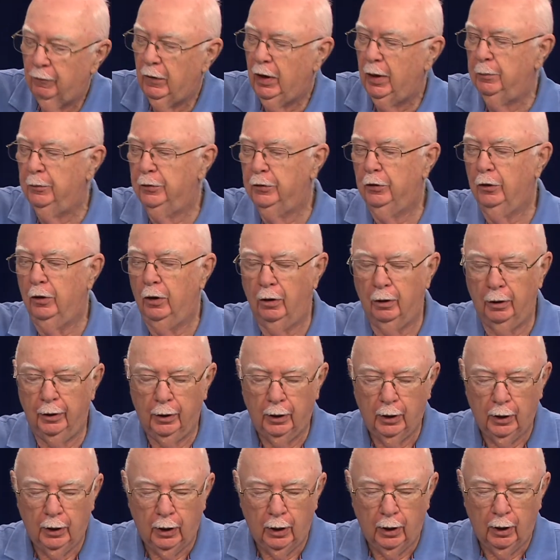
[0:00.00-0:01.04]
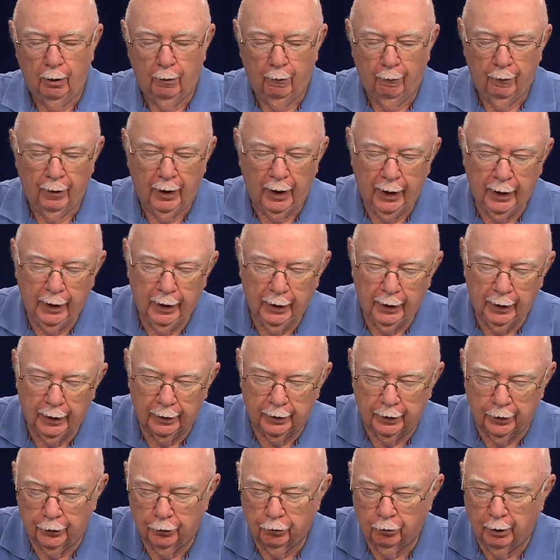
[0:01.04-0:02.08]
I'm get sorry. Get that right. I got to
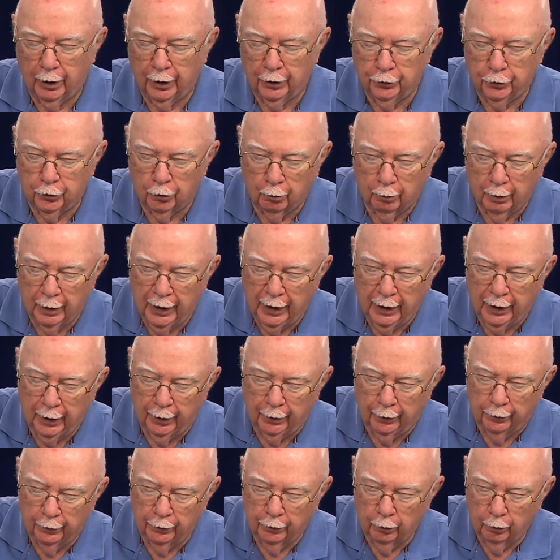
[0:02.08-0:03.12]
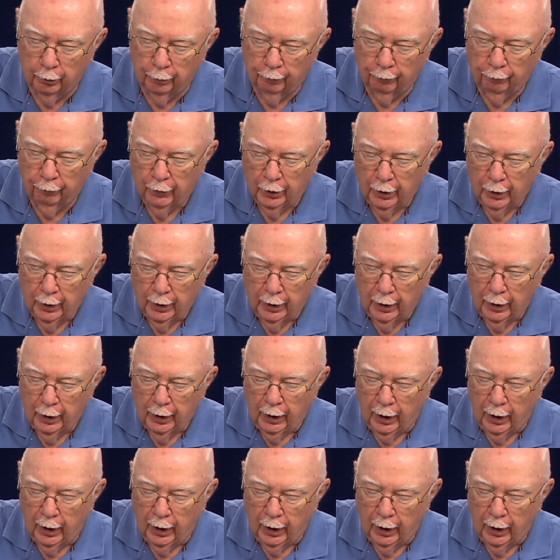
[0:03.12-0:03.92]
get this right. Durand. No. There you go.